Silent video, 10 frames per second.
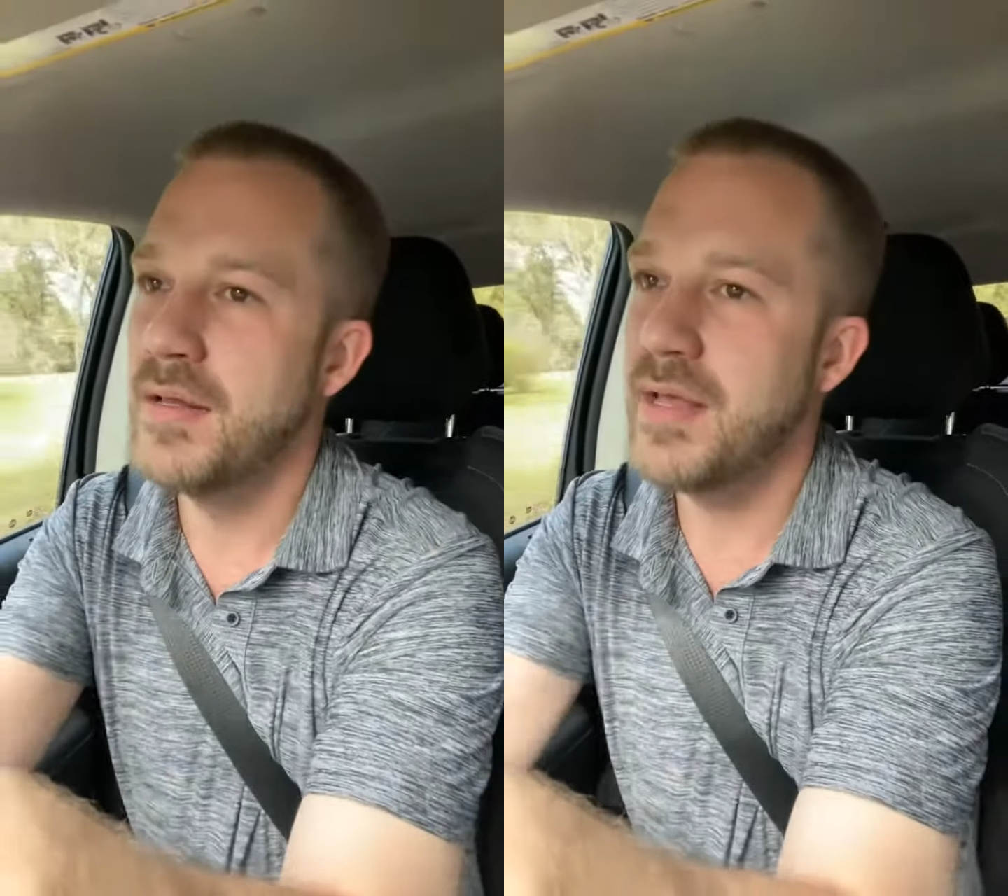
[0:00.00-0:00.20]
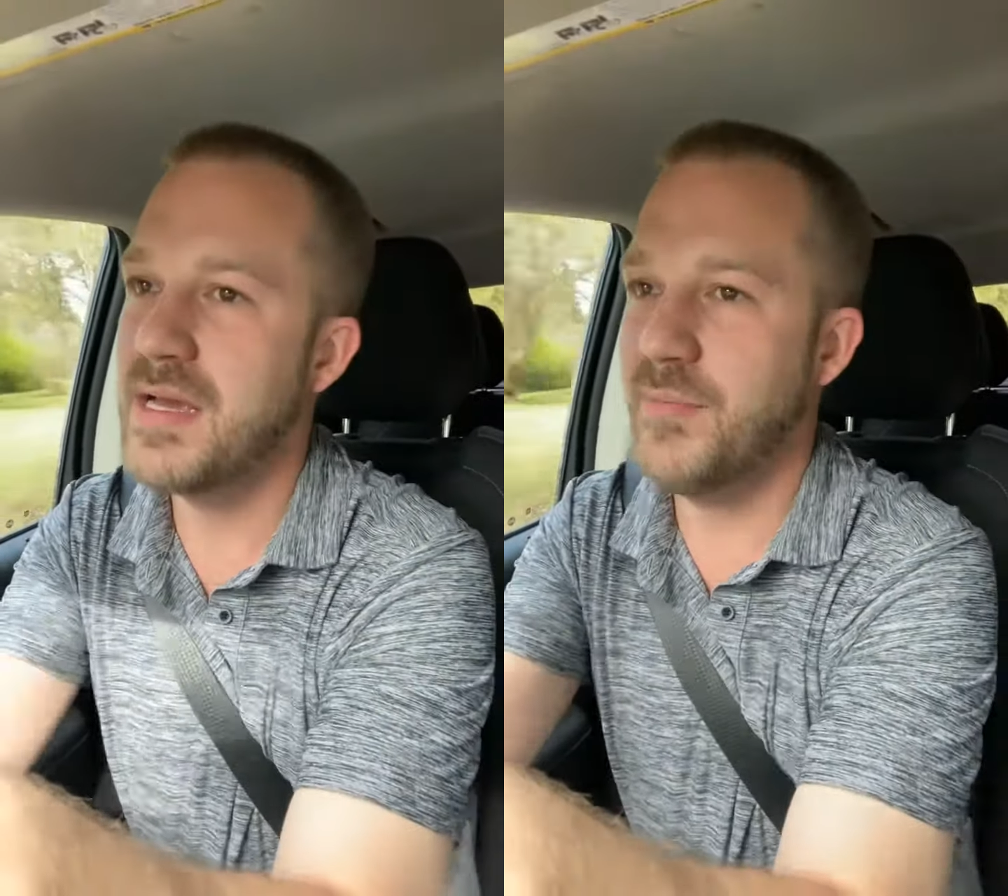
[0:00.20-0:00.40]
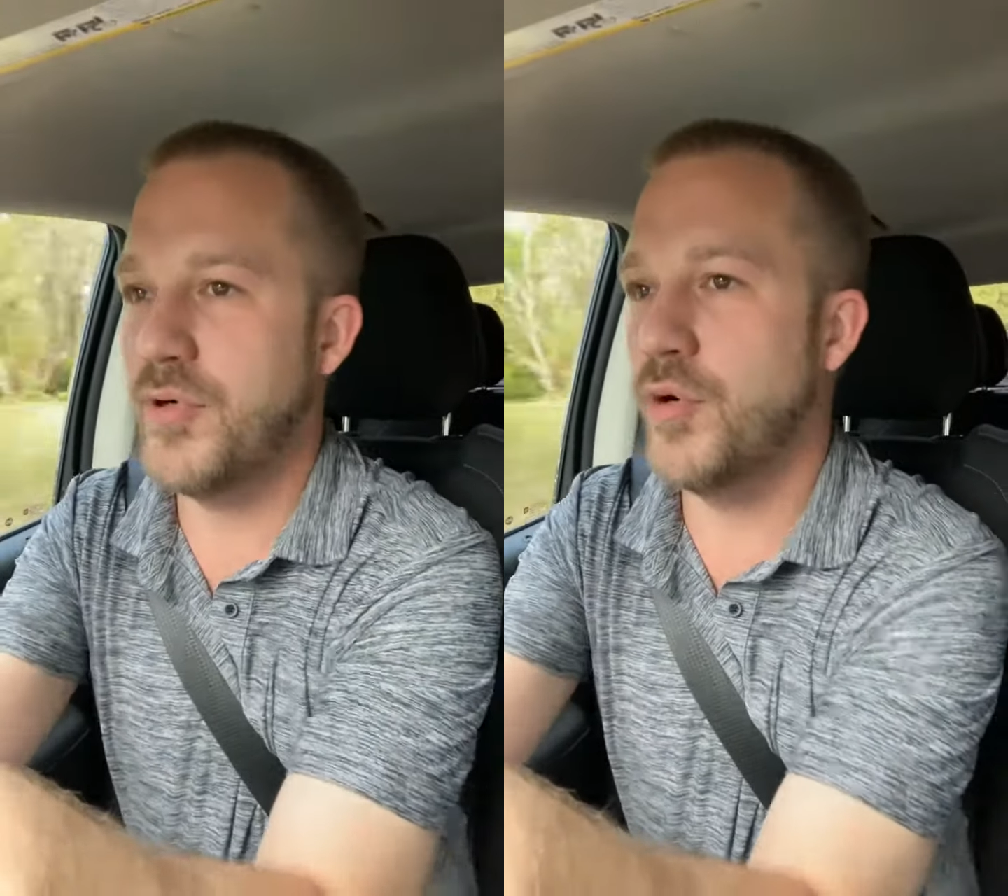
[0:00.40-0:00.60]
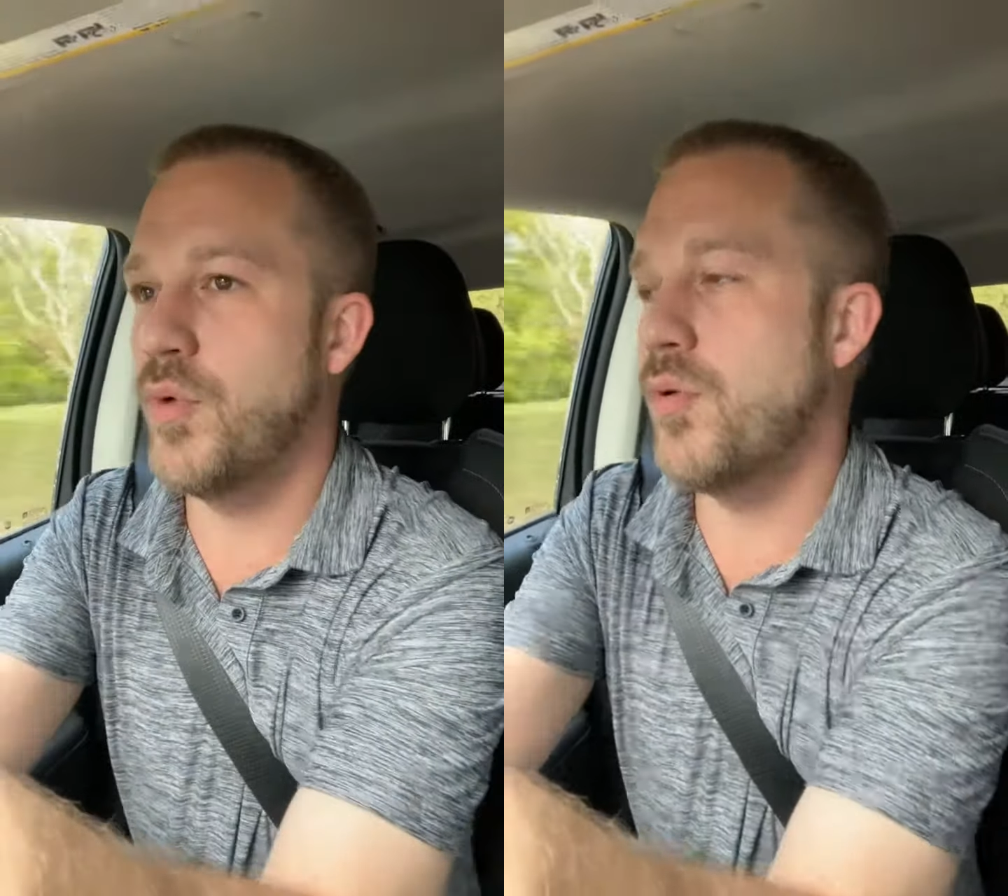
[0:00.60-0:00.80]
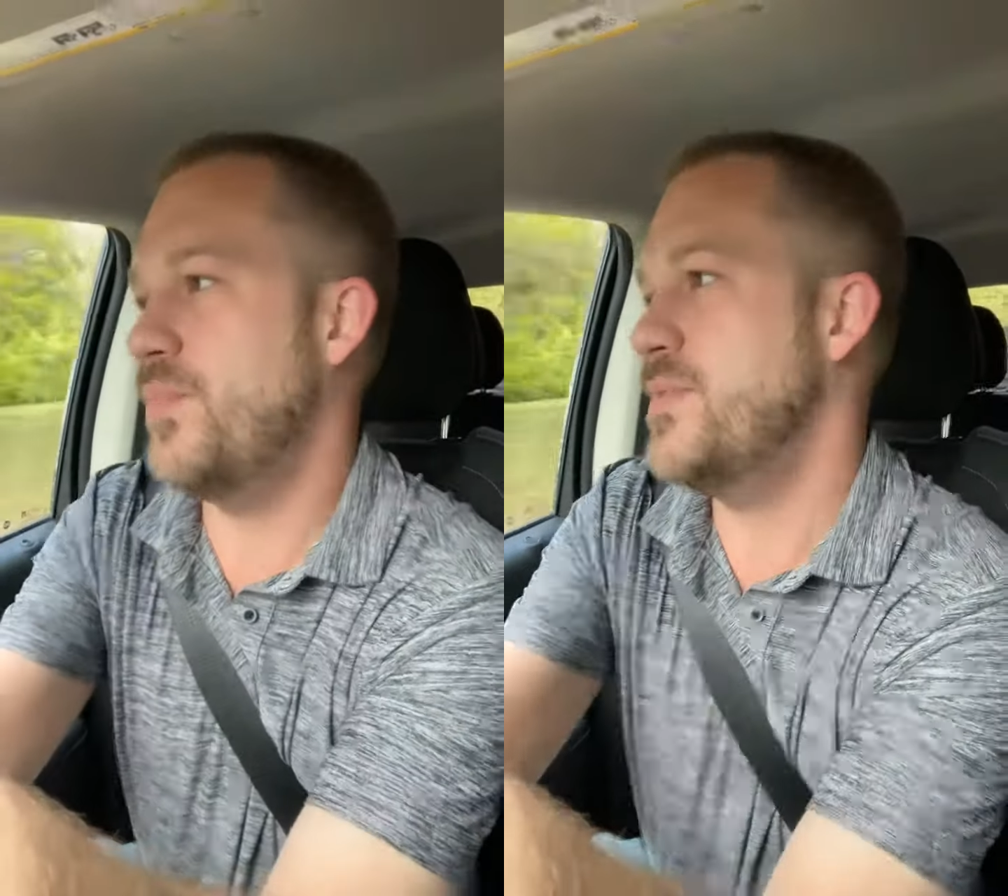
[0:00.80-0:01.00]
they had put the
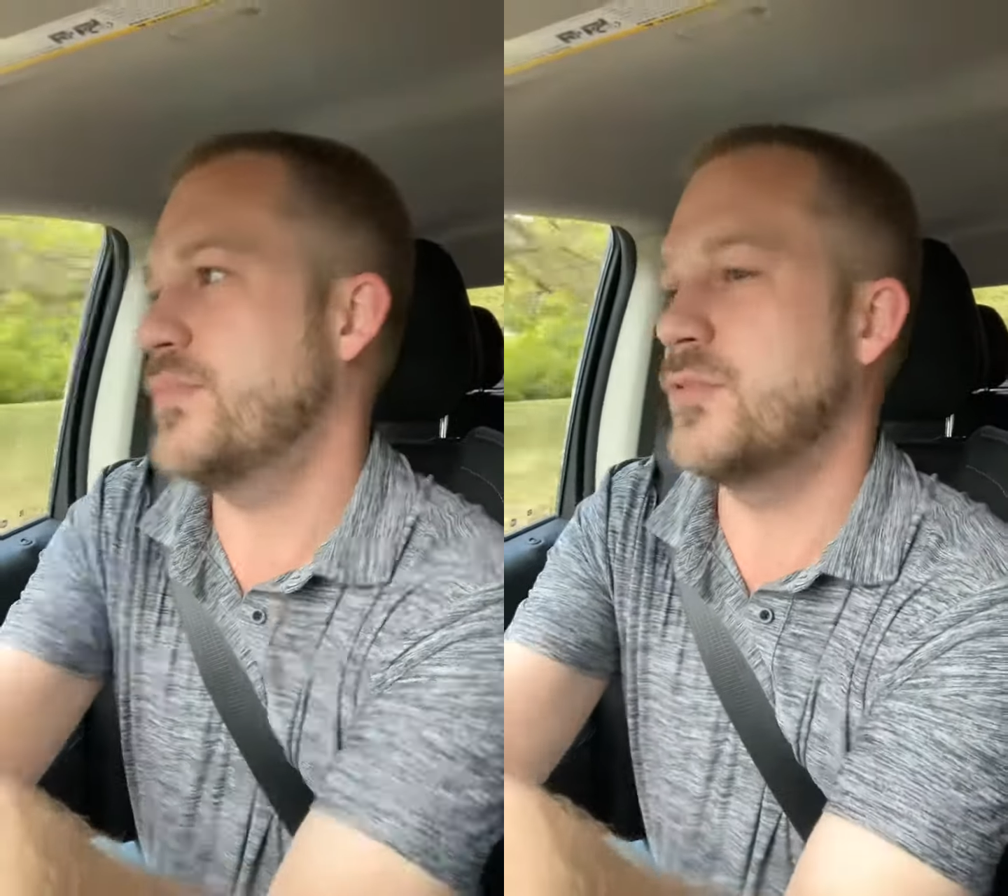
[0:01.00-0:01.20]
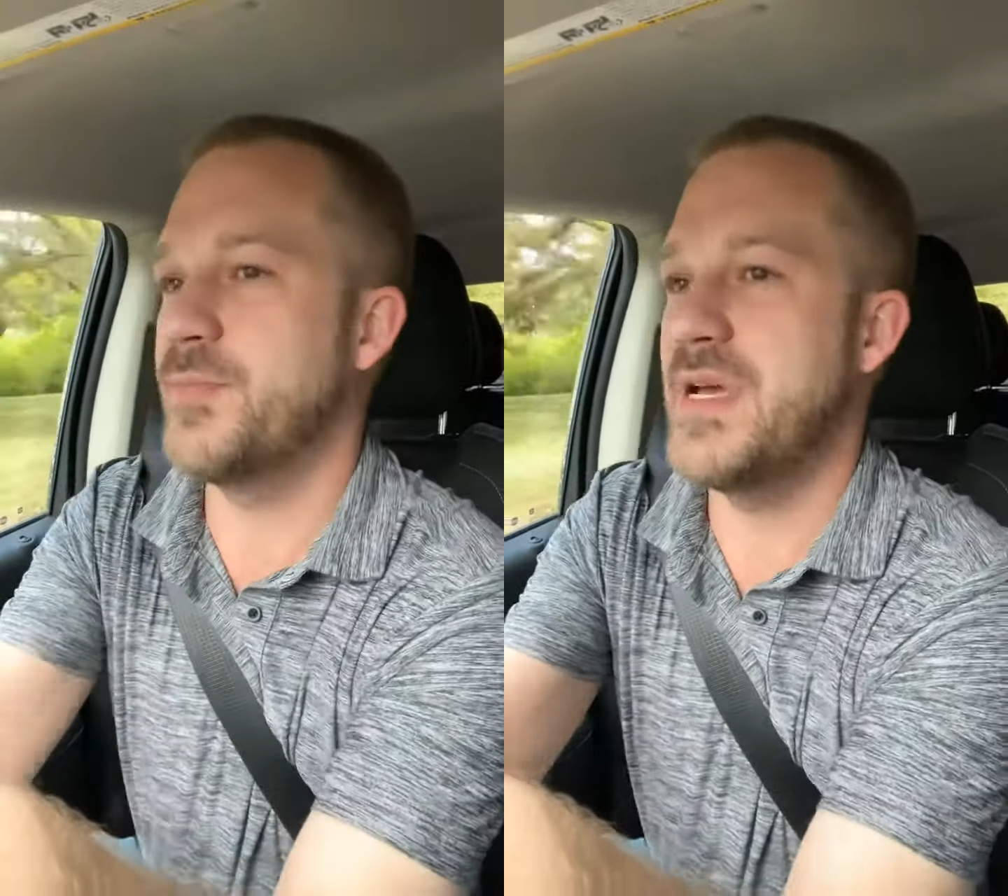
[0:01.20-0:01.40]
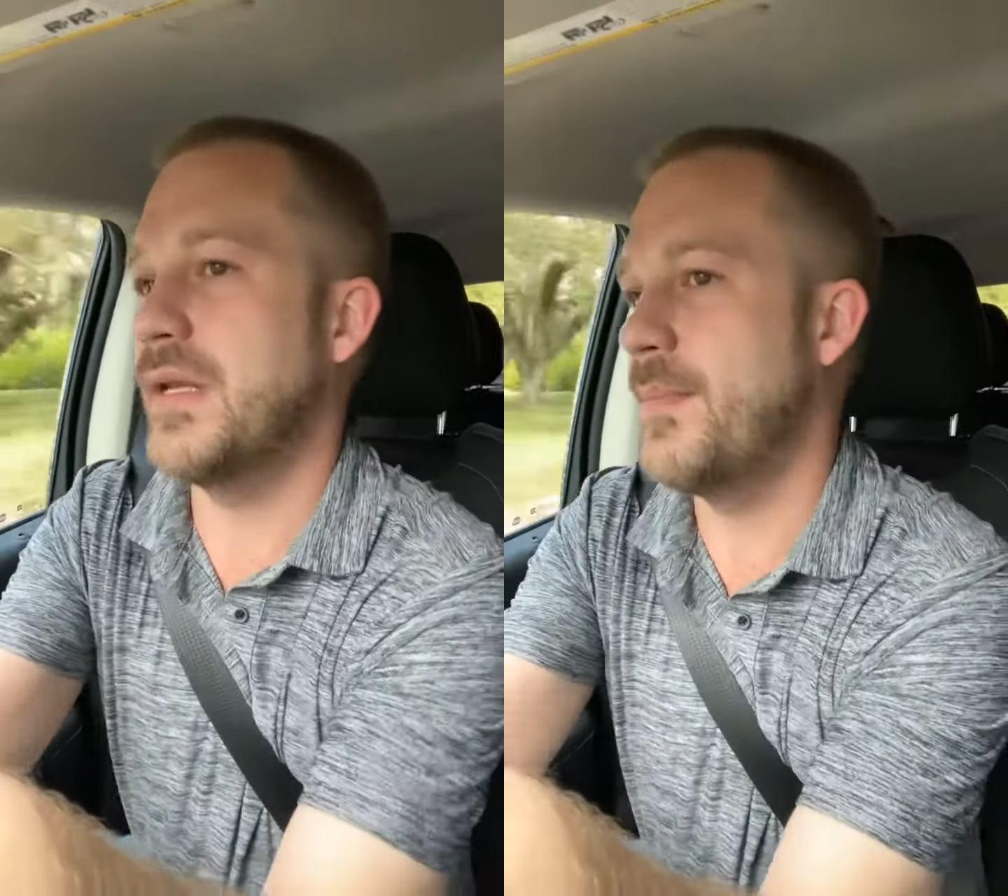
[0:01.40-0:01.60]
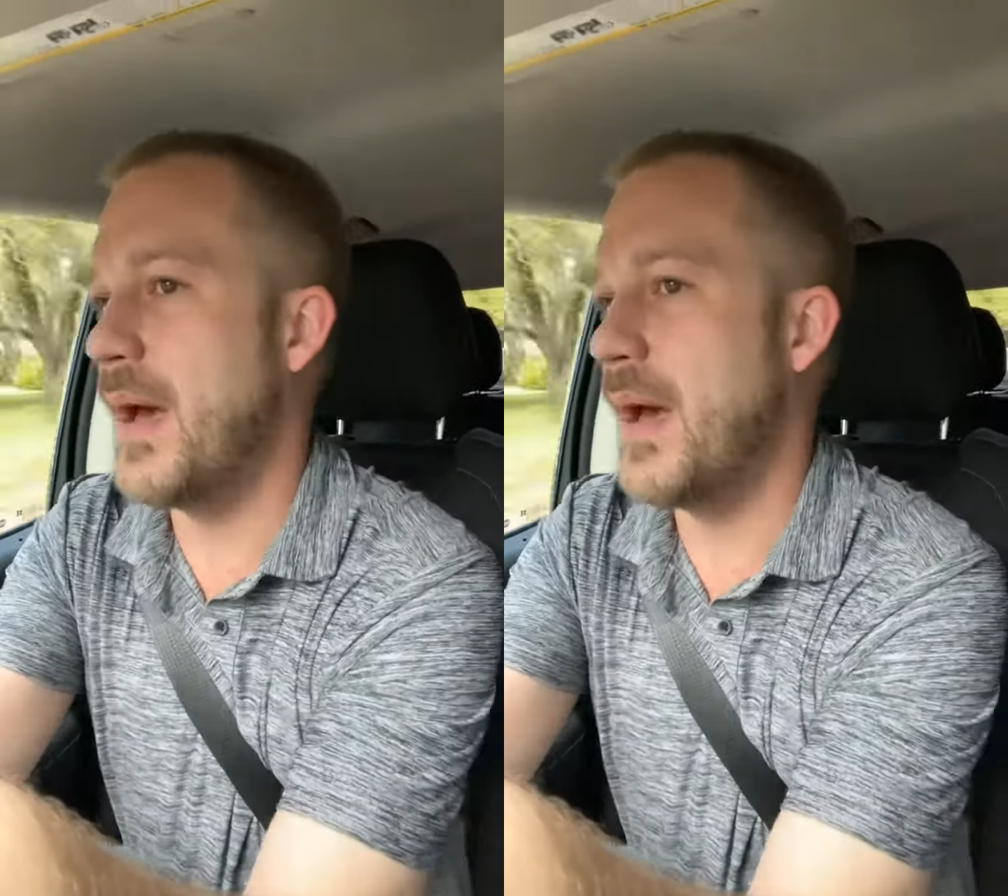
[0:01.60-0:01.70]
wrong people's mail in